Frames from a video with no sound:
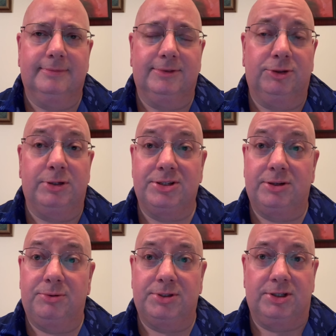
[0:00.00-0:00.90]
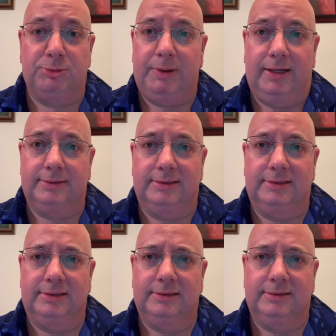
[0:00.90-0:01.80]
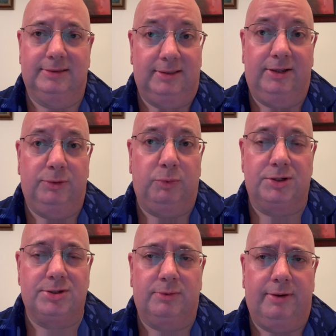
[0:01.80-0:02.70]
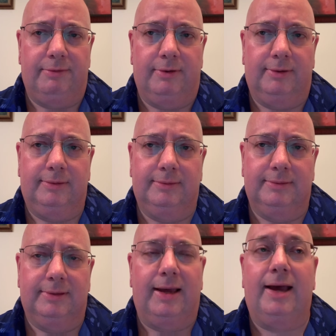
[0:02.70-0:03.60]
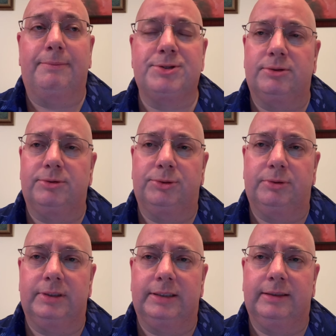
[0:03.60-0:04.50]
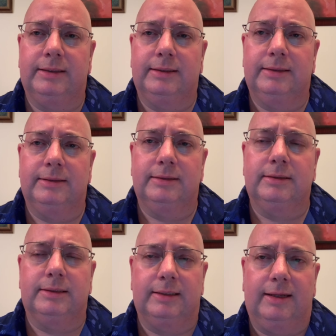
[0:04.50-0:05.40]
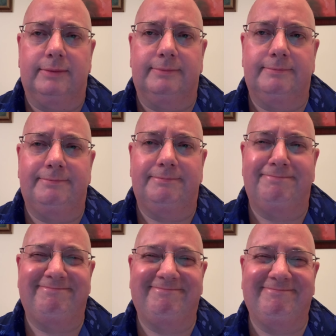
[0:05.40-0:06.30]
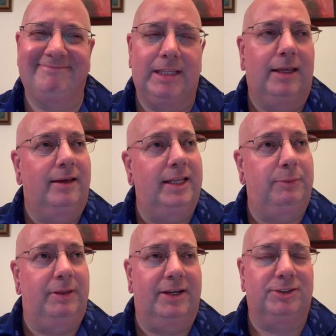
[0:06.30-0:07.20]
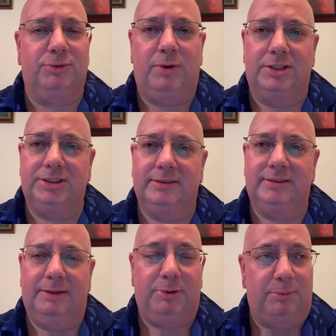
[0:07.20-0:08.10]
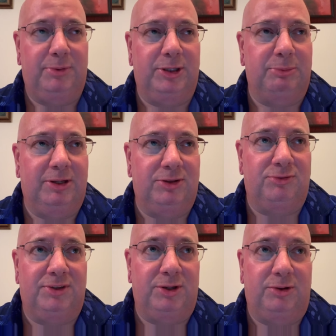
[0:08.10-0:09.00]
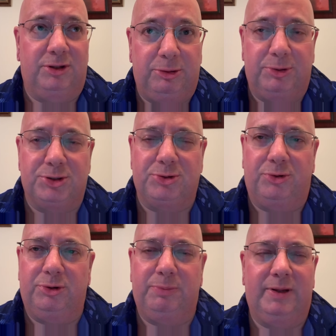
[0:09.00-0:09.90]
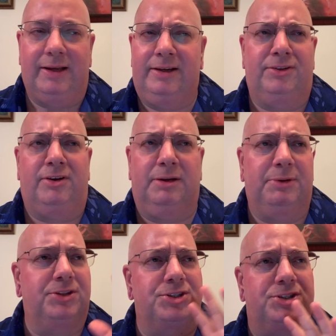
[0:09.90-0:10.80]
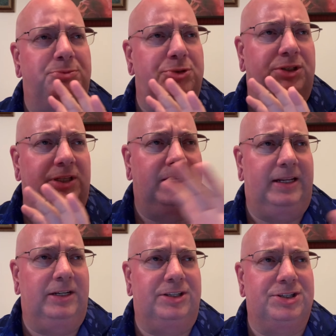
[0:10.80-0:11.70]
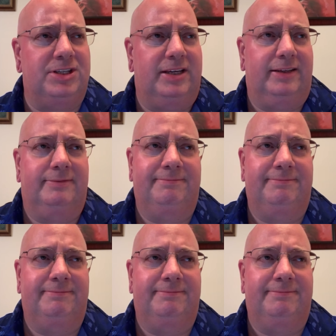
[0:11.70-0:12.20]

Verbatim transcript: There is no such passage, none whatsoever. Absolutely none. Anyway, thanks for watching. I probably could have made this video a little bit shorter, but I could talk about this subject endlessly.